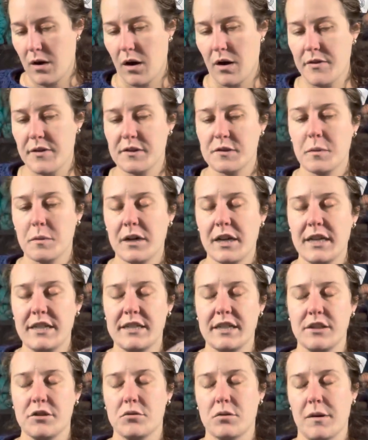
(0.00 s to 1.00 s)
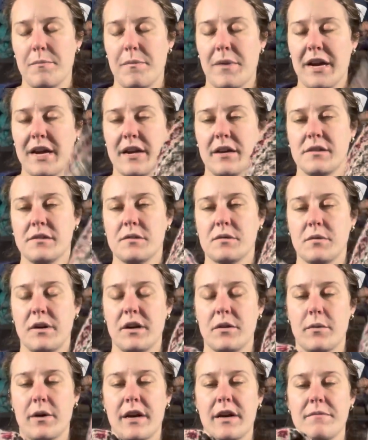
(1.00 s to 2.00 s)
this one, I did trim my ends right
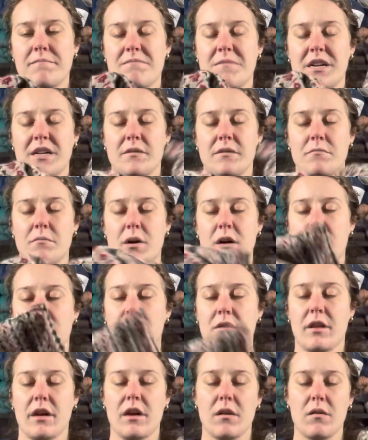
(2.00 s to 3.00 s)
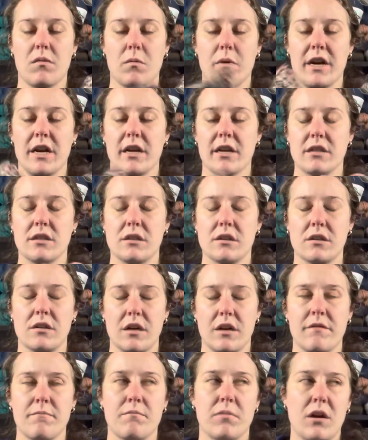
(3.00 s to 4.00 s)
away. I didn't bother like waiting till
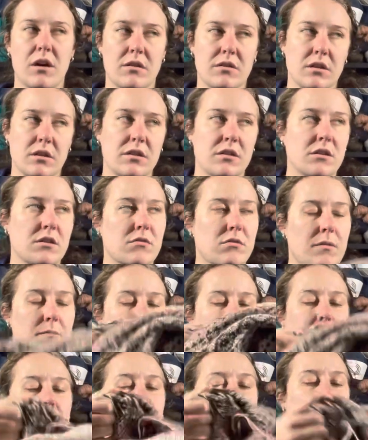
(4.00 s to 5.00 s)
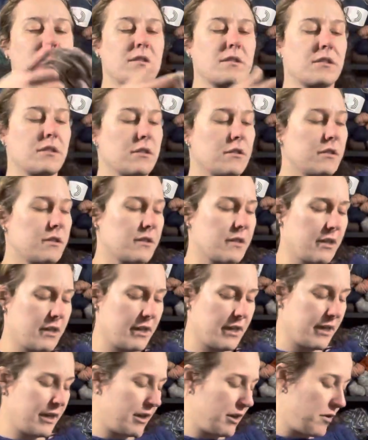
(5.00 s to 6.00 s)
I blocked it to trim them because they're just gonna
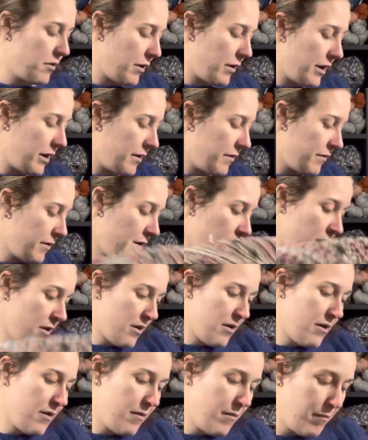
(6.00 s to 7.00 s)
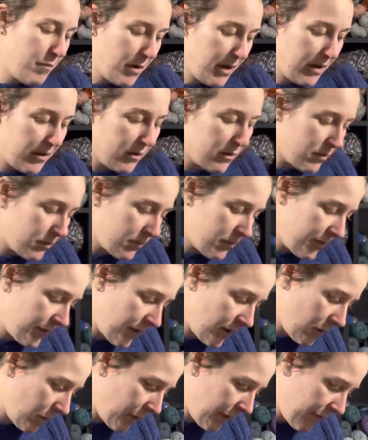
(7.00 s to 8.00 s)
get annoying. But, oh, I've
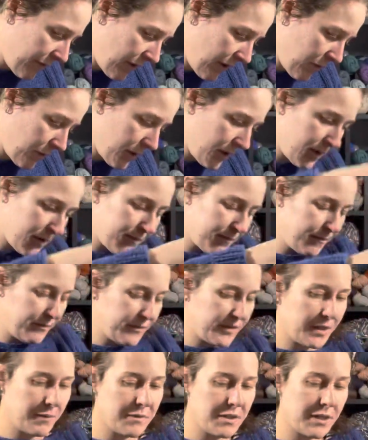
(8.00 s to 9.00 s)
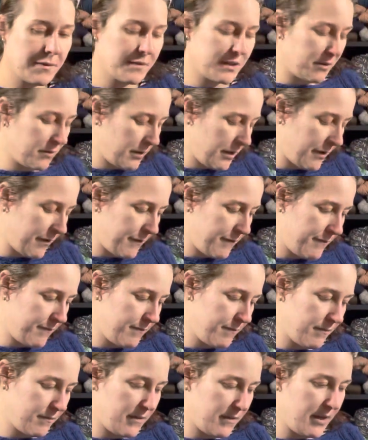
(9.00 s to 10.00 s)
gotta weave that one in. Sometimes you like
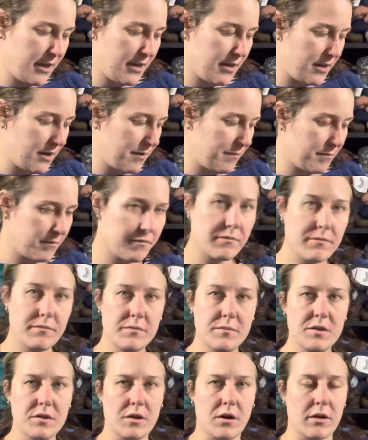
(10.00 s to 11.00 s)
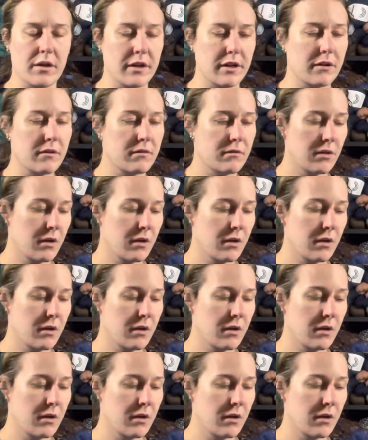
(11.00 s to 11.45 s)
end up starting